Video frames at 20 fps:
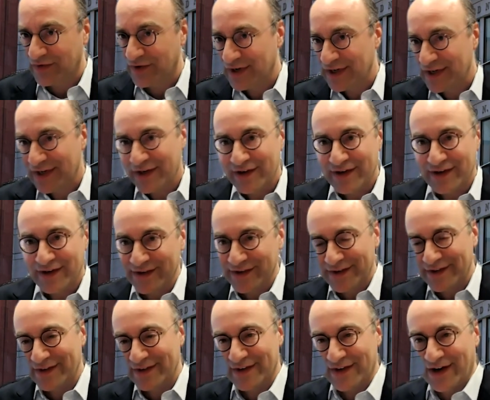of uh,
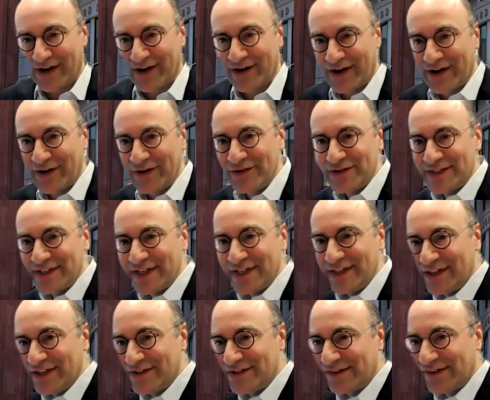how, how do you see
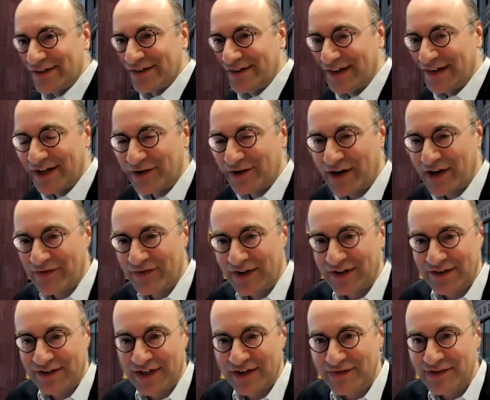these geographic
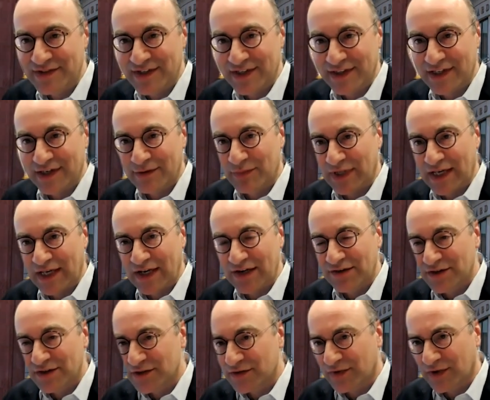shifts and the
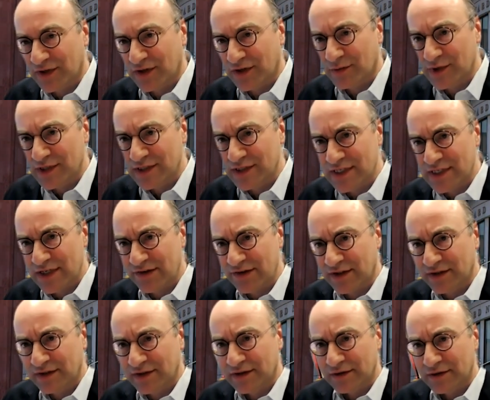implications for globalization?